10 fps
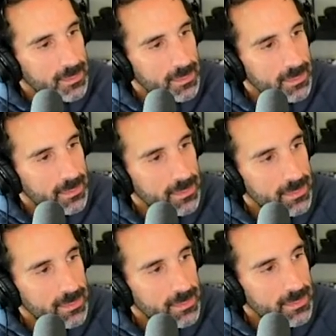
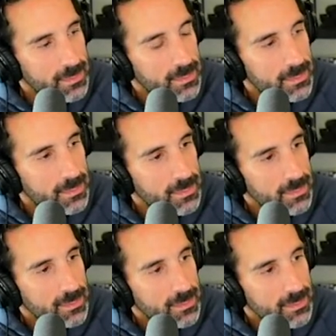
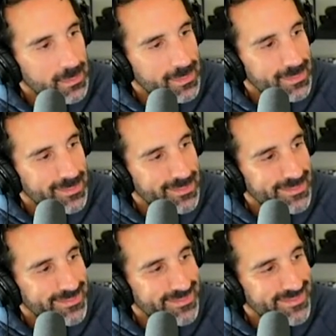
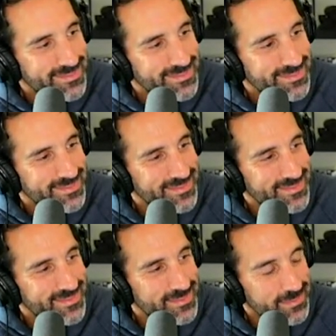
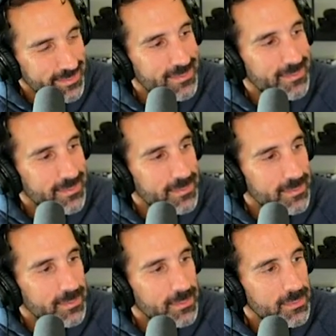
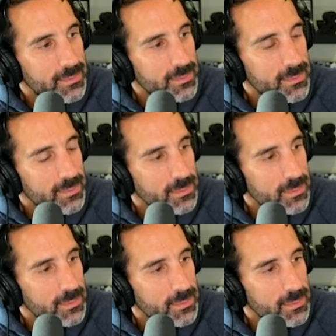
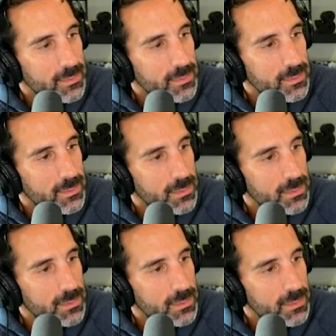
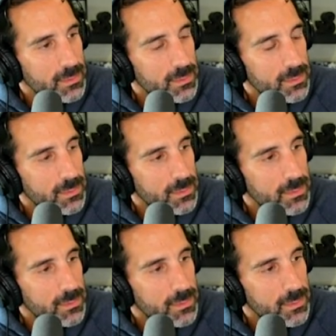
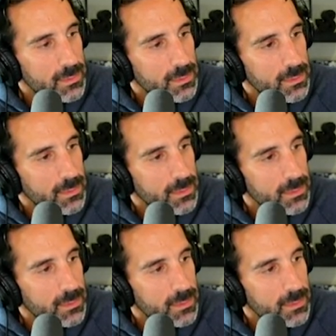This person isn't speaking.